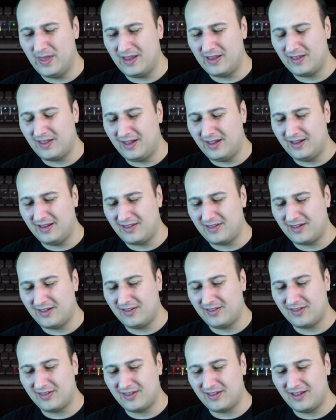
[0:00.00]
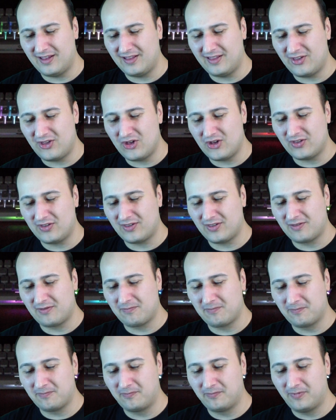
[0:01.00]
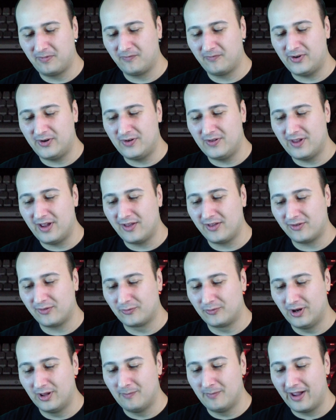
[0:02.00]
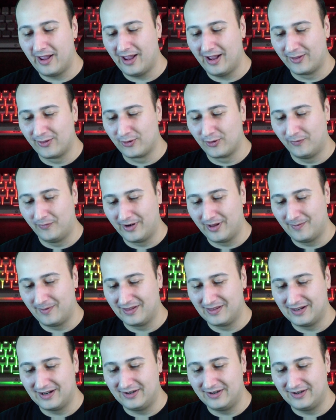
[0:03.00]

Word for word: It's just very nice to run my hands over them.